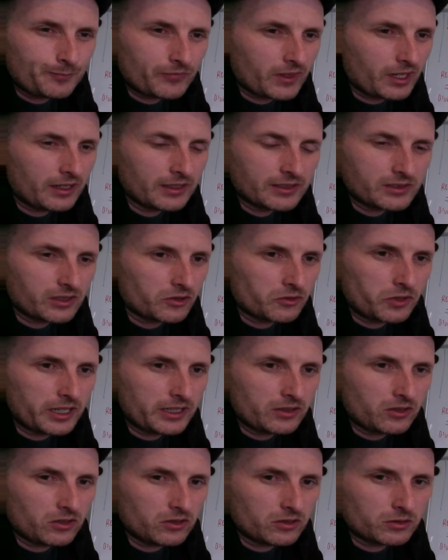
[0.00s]
it's a great
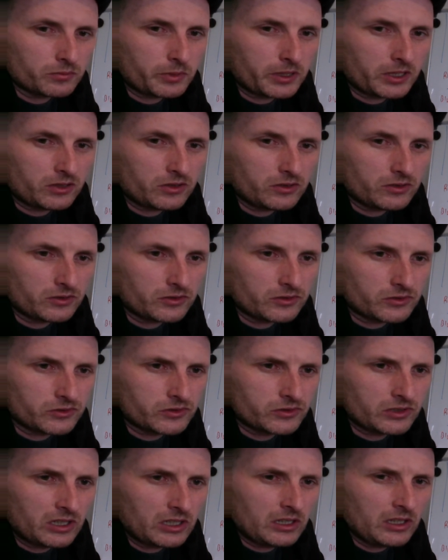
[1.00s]
colour because
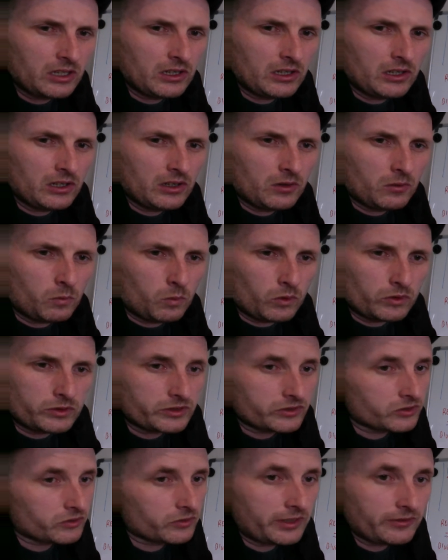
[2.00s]
one,
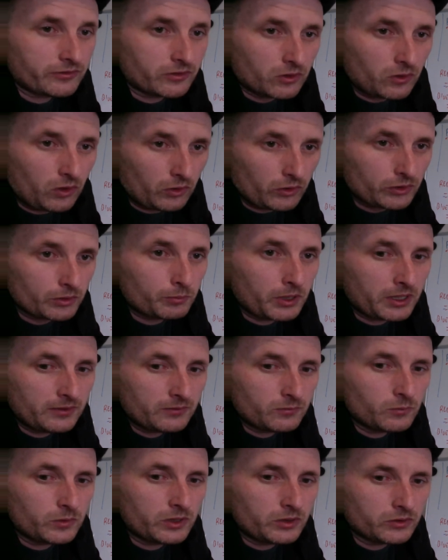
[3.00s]
it's great for
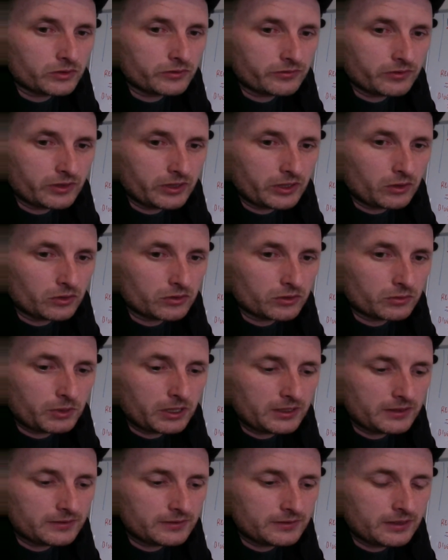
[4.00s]
underpainting, we use it for the
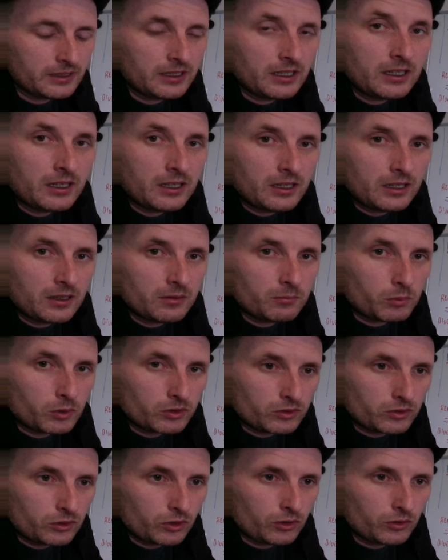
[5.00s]
underpainting, but
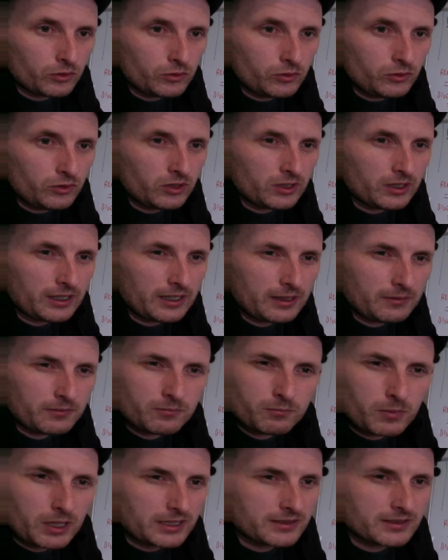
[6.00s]
two, it
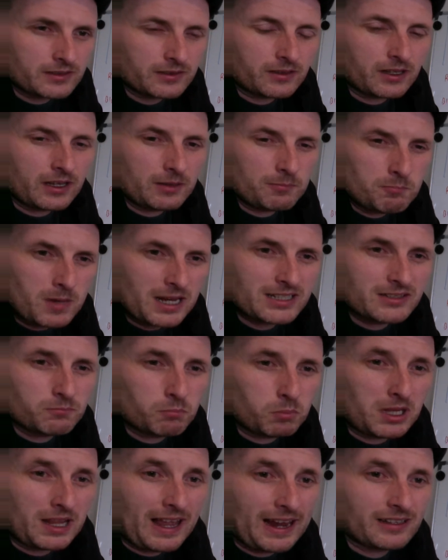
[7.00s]
makes
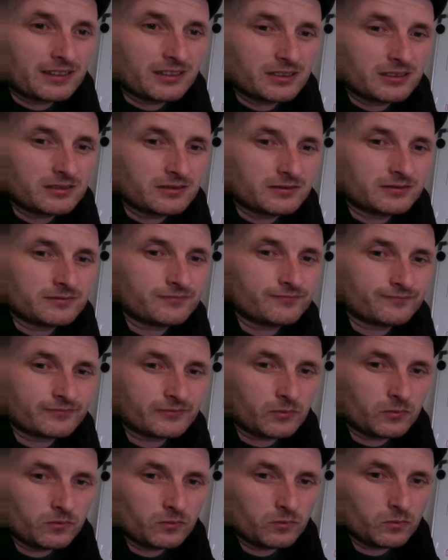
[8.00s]
black
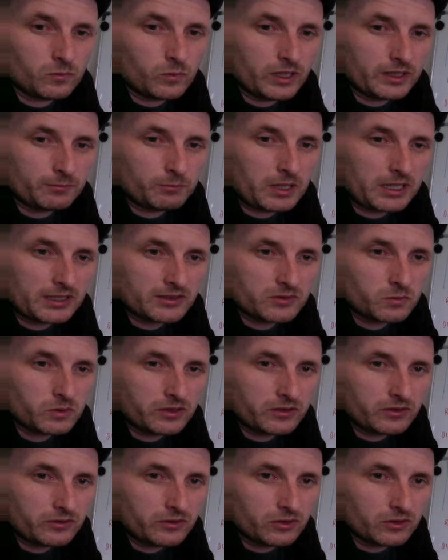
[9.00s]
when mixed
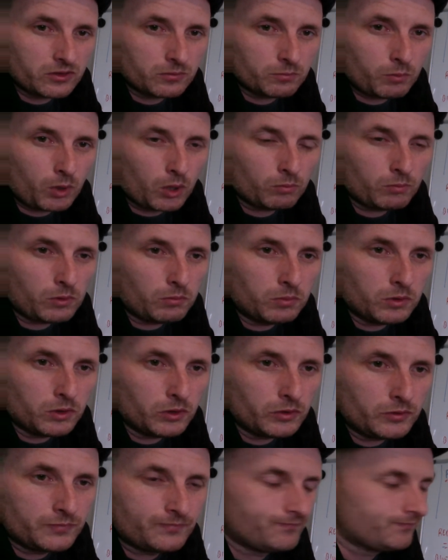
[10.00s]
with your purple blue.
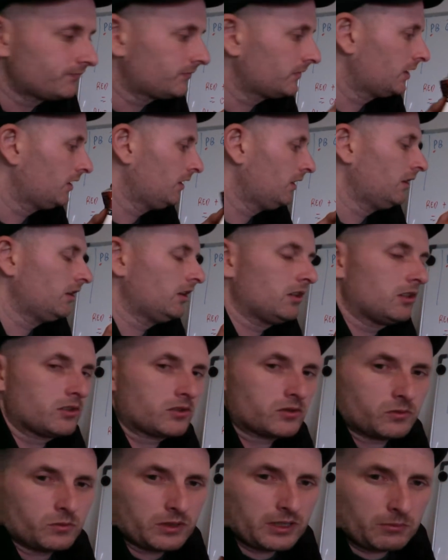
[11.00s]

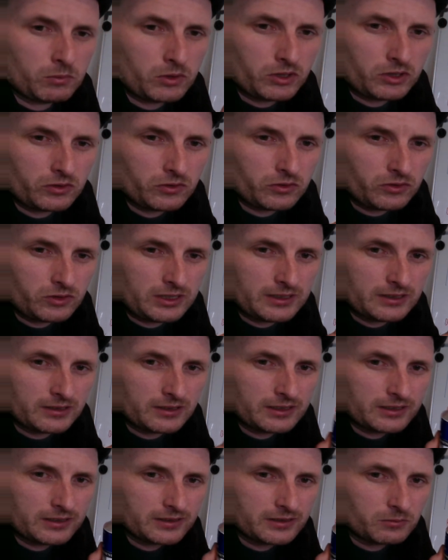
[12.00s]
So what I'm going to do here
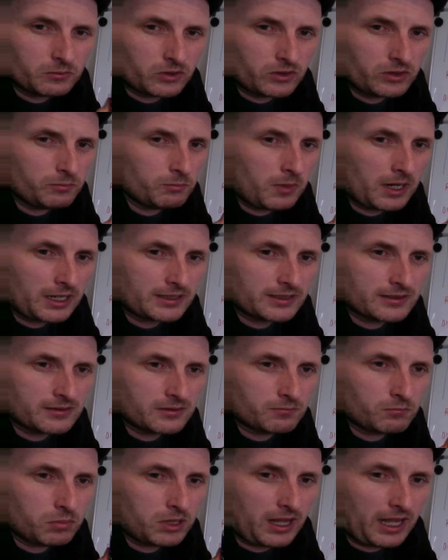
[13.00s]
is I'm going to mix
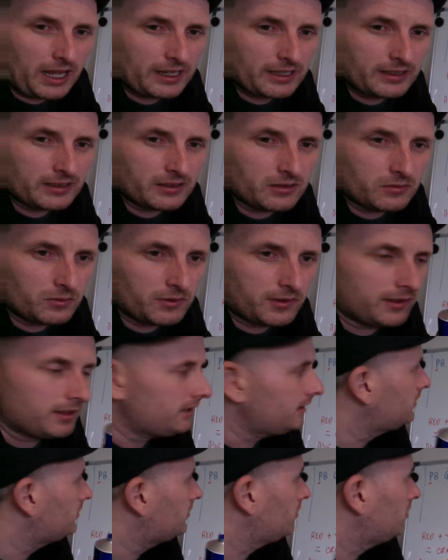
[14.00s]
black here with
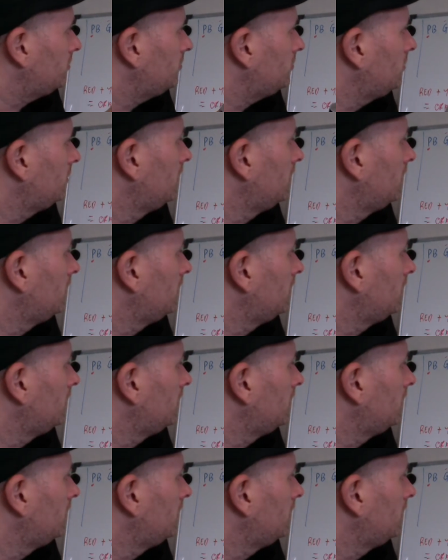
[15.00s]
these two.